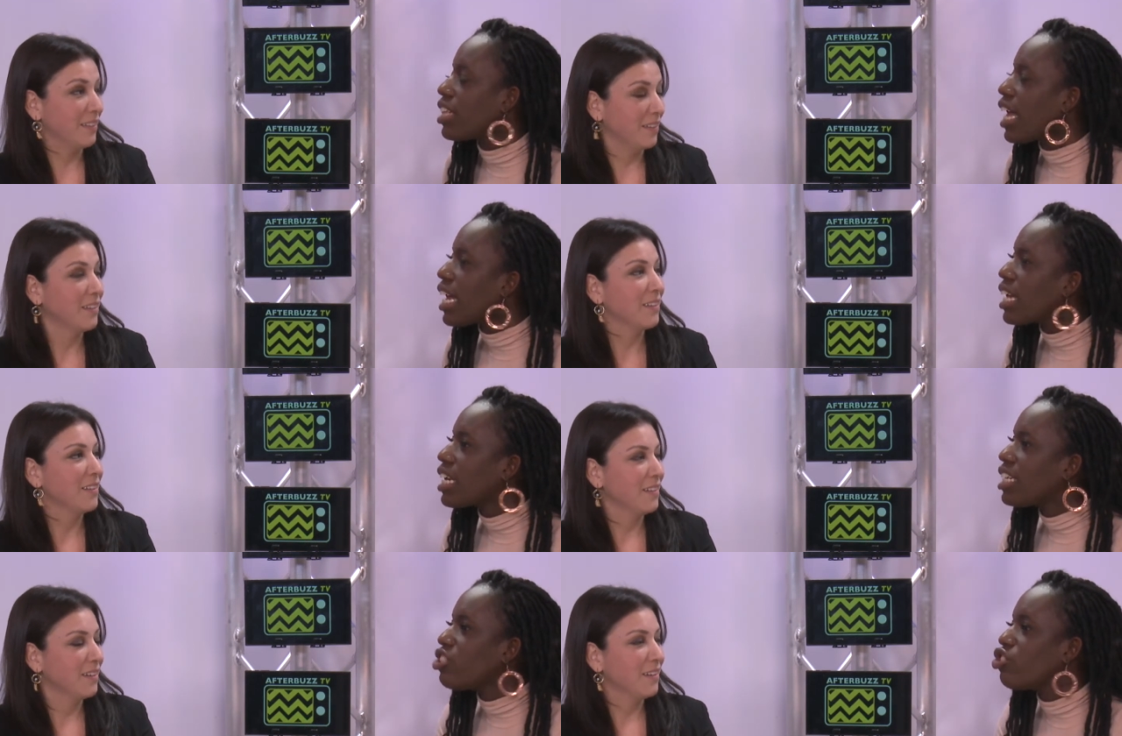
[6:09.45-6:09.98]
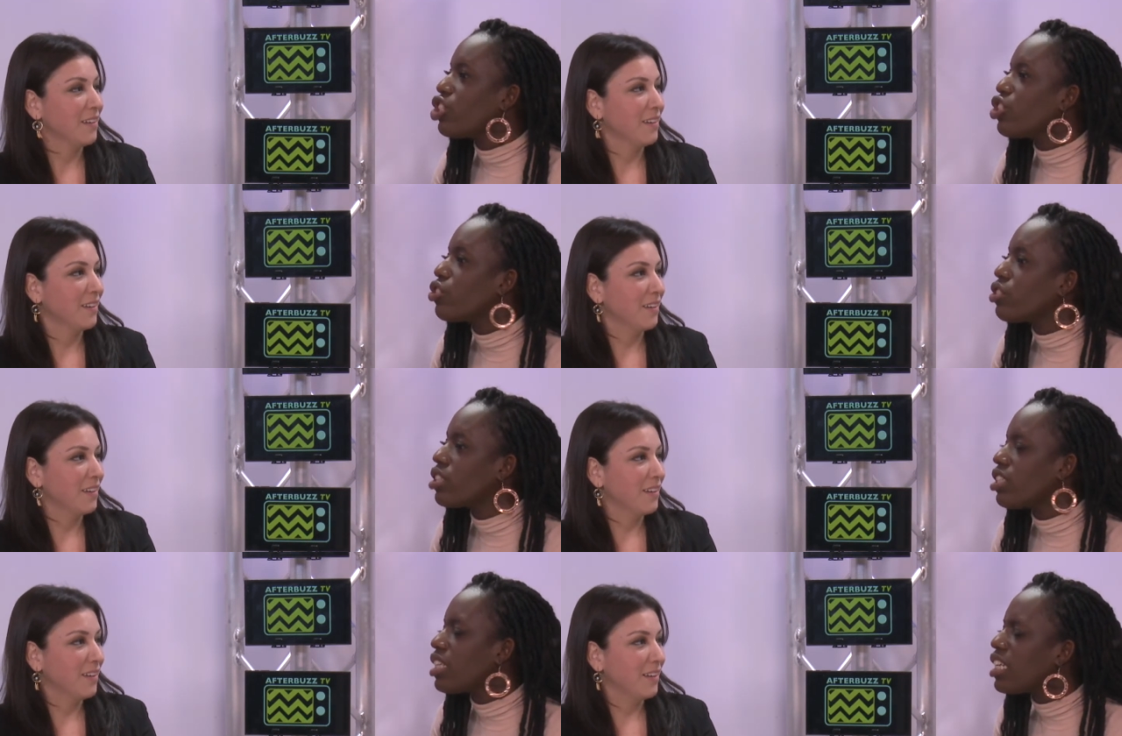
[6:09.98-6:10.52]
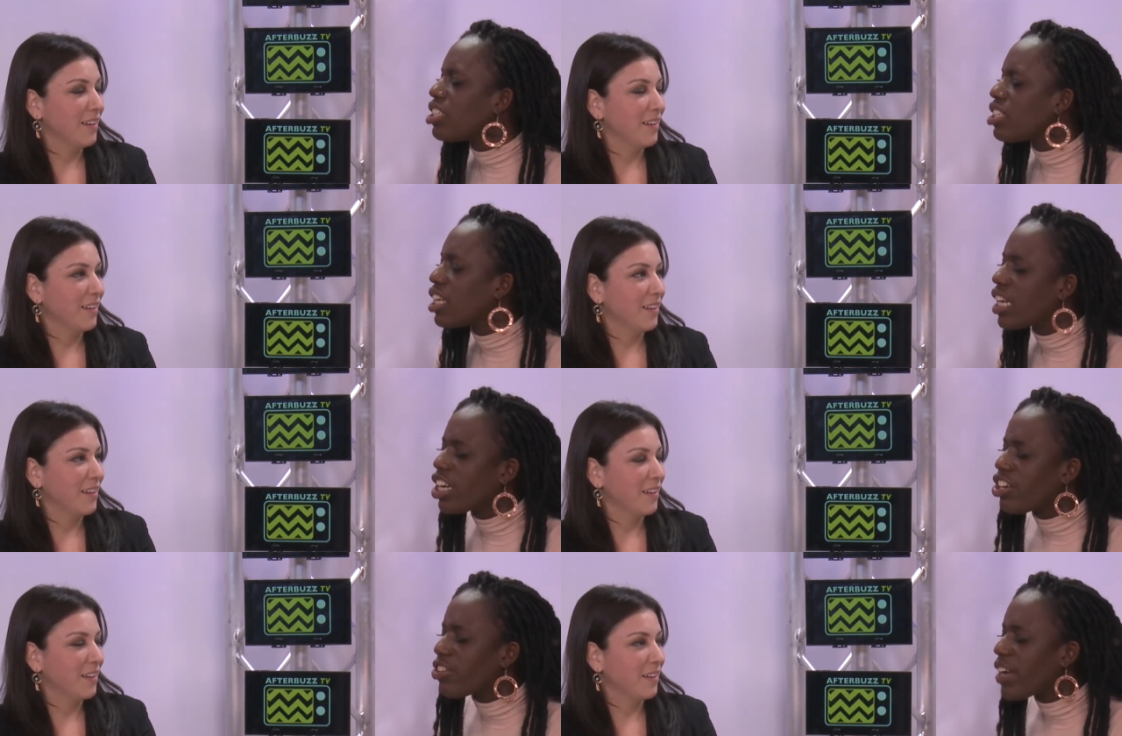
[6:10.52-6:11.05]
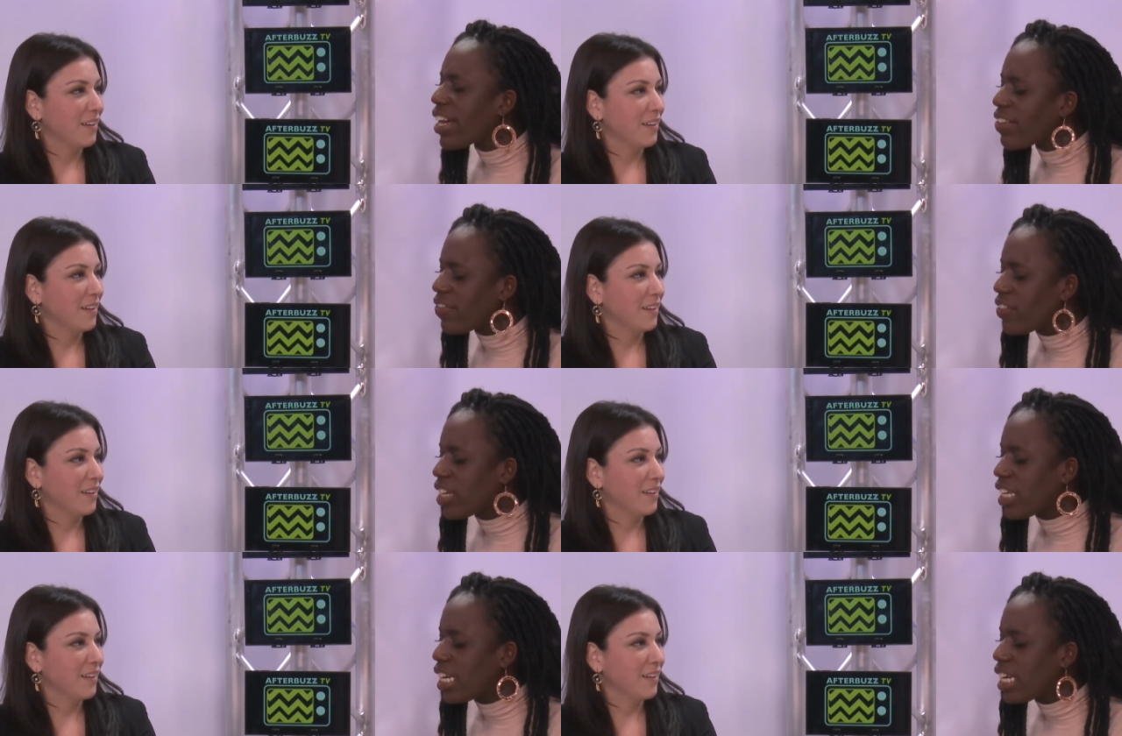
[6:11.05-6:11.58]
Speaker 1: Like it's just such a great
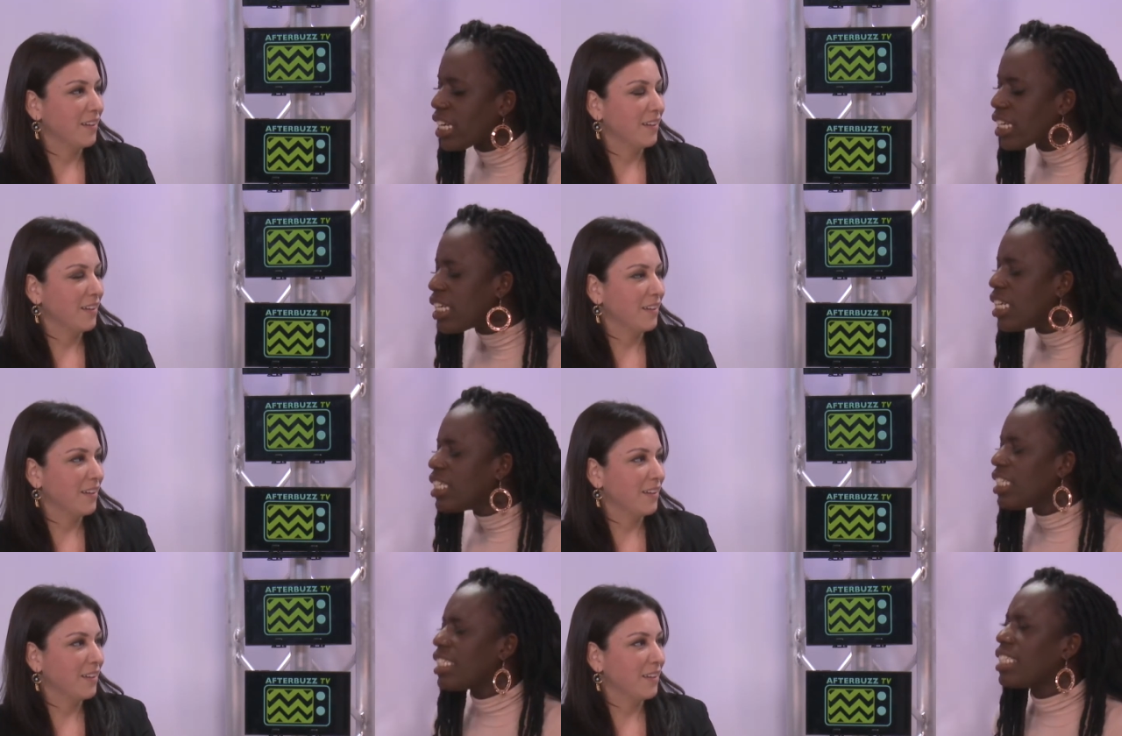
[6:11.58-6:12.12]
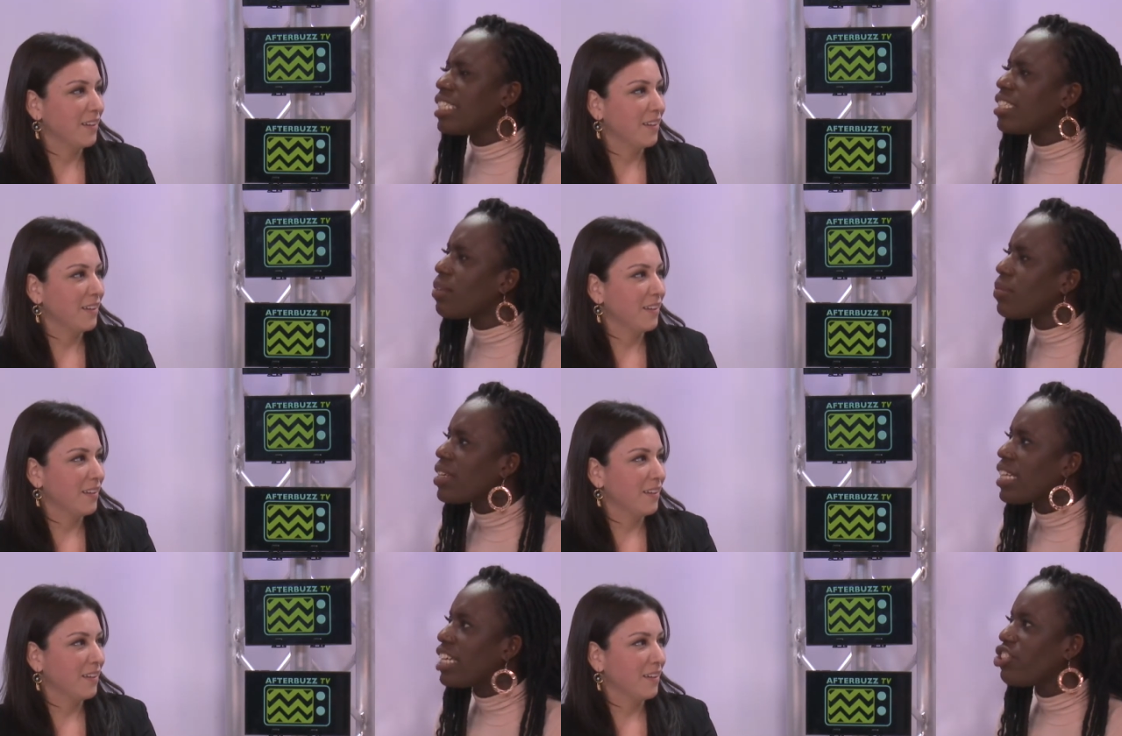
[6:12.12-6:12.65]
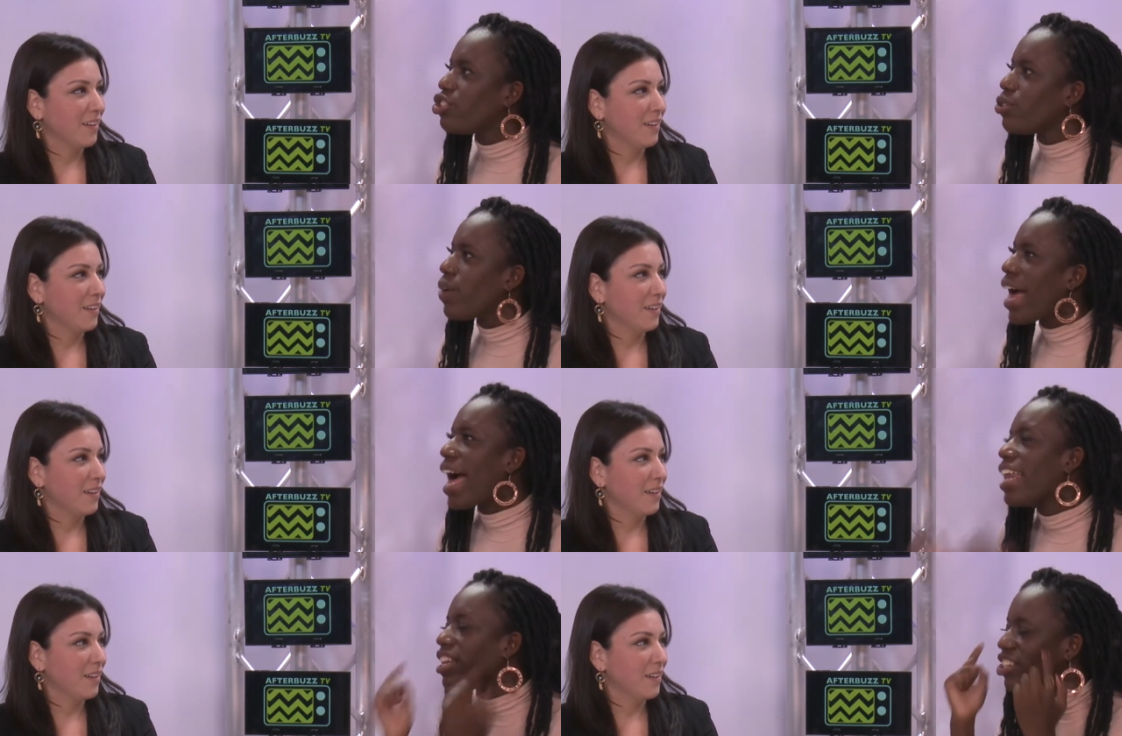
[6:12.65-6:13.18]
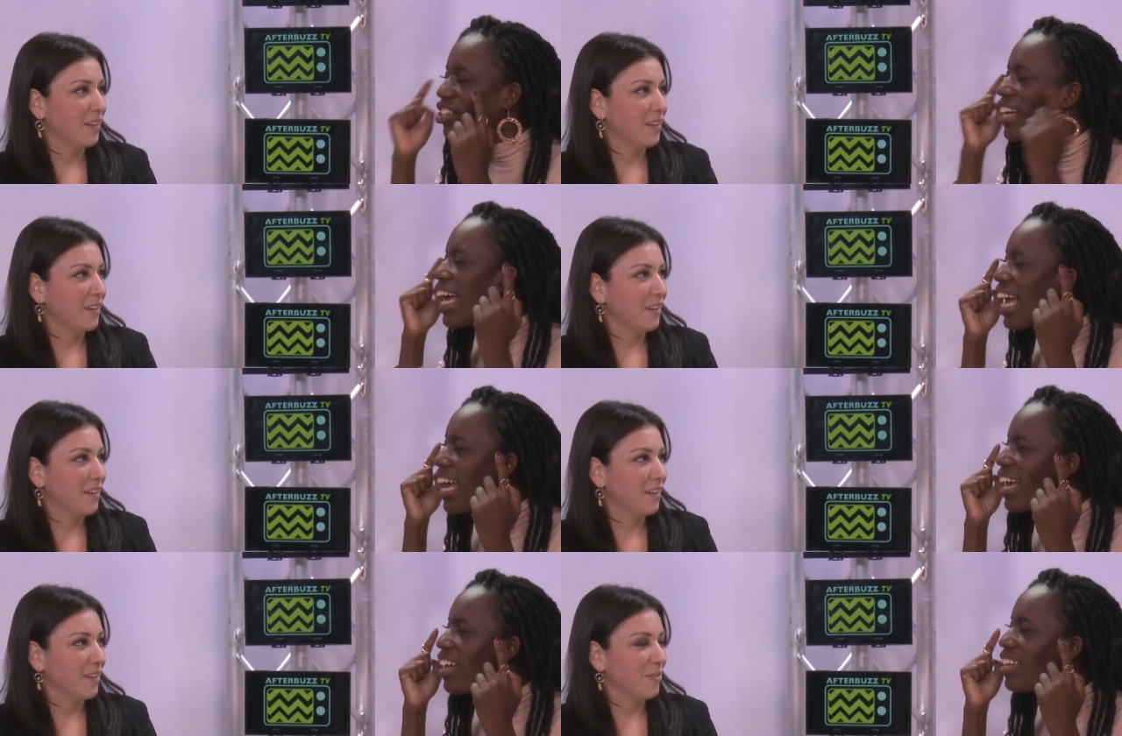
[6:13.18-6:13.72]
feeling to see something that you had in your
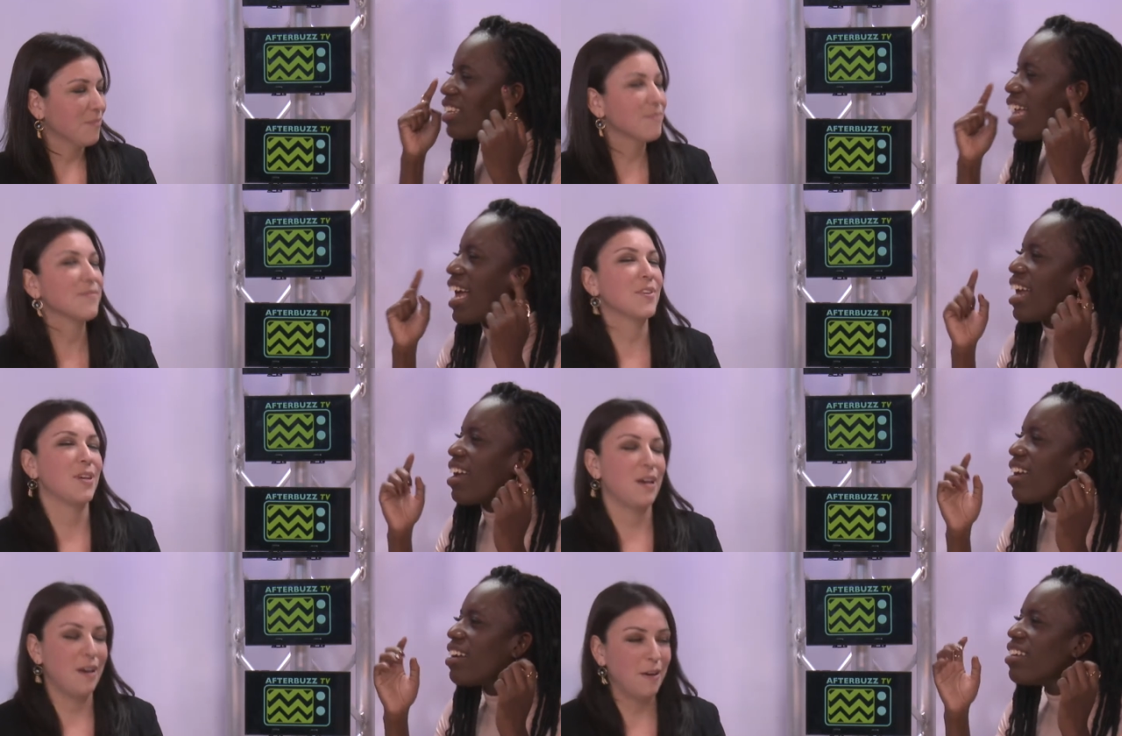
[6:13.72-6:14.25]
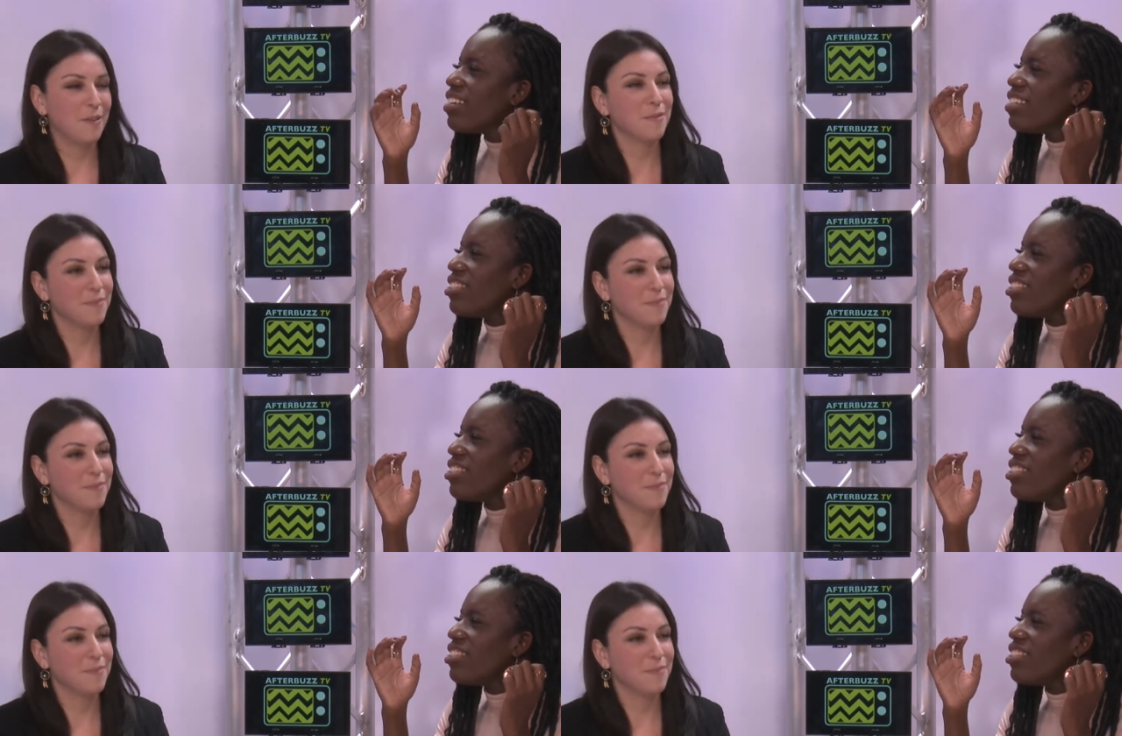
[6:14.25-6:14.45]
head like yeah.